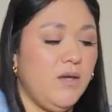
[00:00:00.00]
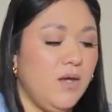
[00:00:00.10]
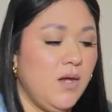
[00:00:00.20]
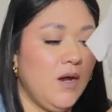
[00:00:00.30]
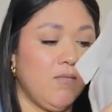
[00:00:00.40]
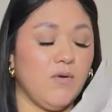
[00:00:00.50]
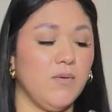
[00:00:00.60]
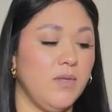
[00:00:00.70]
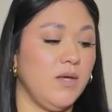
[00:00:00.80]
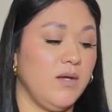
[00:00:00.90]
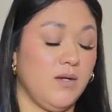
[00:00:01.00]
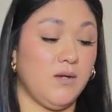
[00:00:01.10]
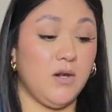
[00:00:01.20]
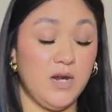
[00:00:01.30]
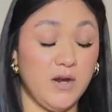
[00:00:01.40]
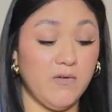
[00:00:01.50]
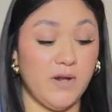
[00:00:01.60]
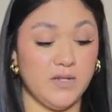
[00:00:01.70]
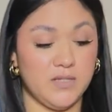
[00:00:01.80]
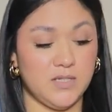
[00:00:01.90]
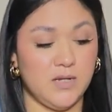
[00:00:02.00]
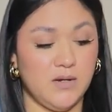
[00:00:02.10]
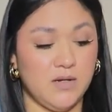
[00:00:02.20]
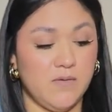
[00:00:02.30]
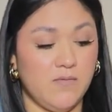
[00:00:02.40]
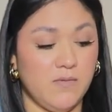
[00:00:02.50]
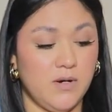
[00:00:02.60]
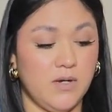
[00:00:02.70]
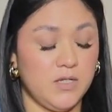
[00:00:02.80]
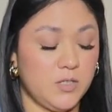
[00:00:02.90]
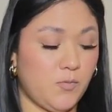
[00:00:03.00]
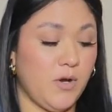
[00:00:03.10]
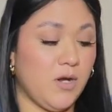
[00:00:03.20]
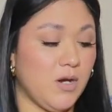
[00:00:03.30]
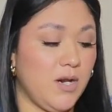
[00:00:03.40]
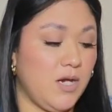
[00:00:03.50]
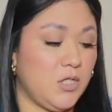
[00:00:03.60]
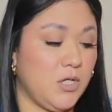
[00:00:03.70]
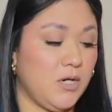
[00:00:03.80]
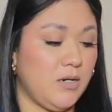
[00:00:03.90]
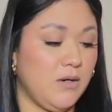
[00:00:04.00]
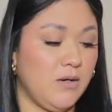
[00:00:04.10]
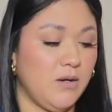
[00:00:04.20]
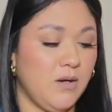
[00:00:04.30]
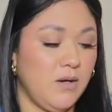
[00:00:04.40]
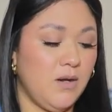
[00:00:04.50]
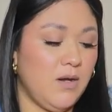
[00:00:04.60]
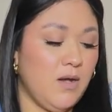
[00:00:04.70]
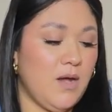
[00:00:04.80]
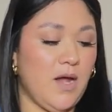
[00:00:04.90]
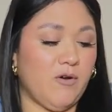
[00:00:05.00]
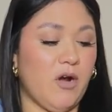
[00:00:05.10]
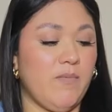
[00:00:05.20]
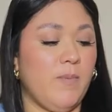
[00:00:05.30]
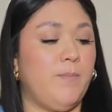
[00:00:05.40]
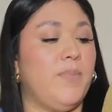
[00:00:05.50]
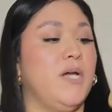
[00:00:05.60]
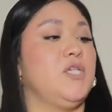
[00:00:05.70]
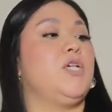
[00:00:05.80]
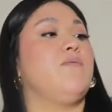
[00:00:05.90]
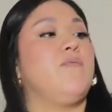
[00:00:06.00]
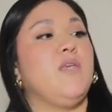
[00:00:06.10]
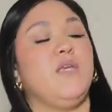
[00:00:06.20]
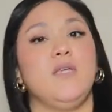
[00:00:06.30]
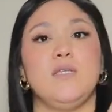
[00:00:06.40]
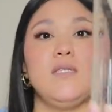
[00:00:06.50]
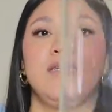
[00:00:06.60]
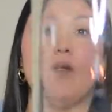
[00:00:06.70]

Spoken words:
from the clearance spring collection. I grabbed a bunch of these